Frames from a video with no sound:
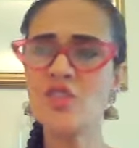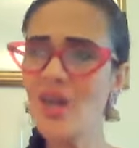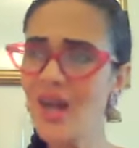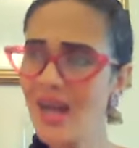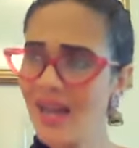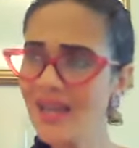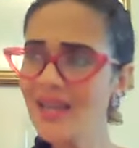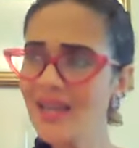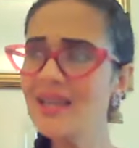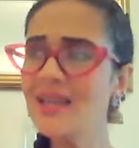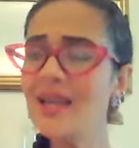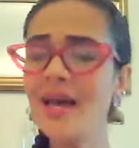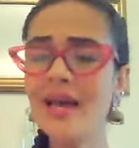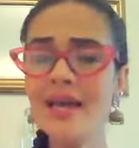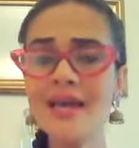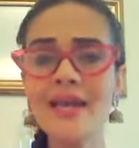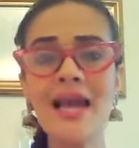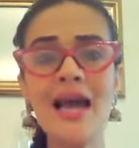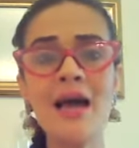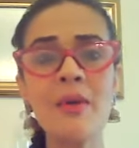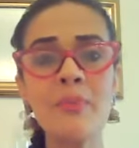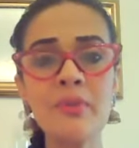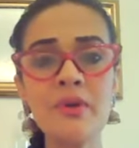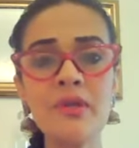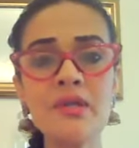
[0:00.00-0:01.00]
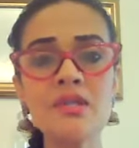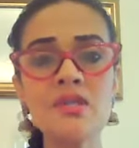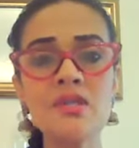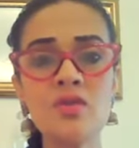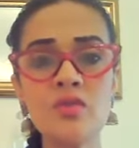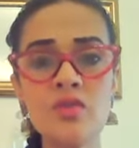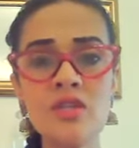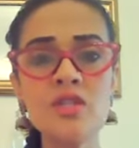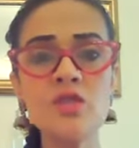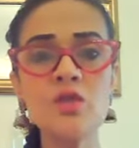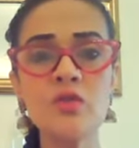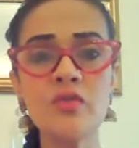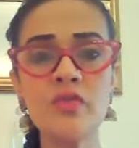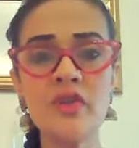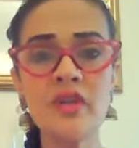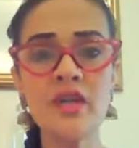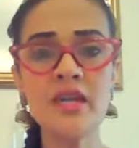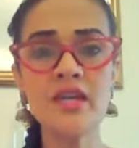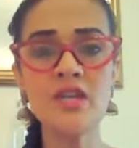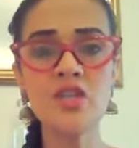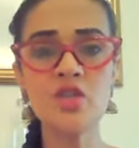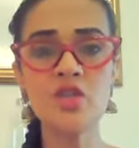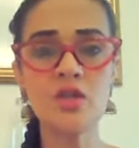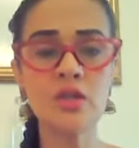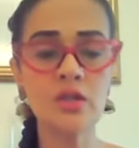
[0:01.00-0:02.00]
Childlike happiness,
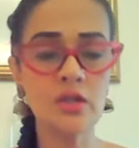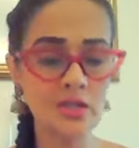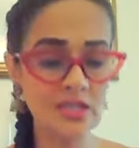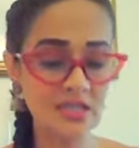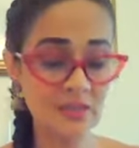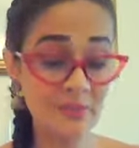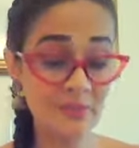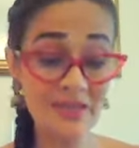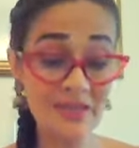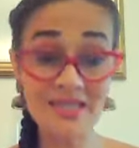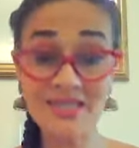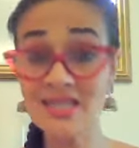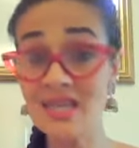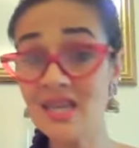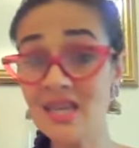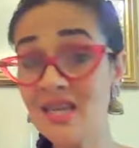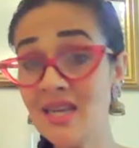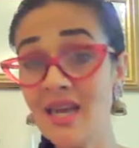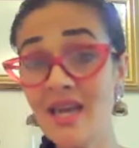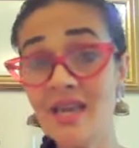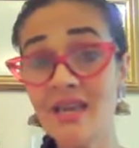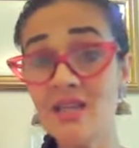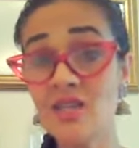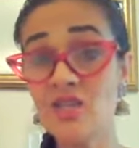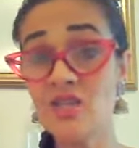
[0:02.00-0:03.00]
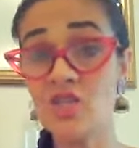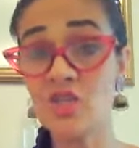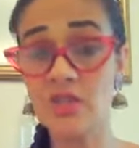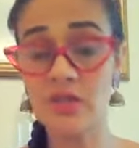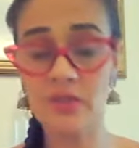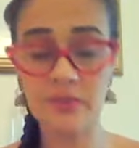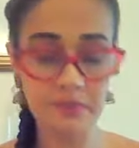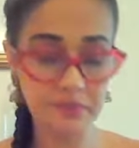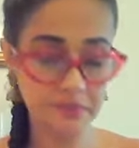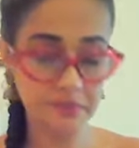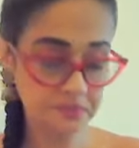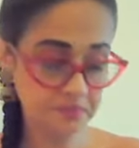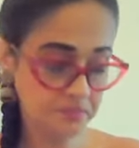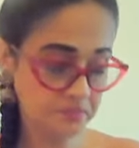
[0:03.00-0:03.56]
rejuvenation. It's my sun energy.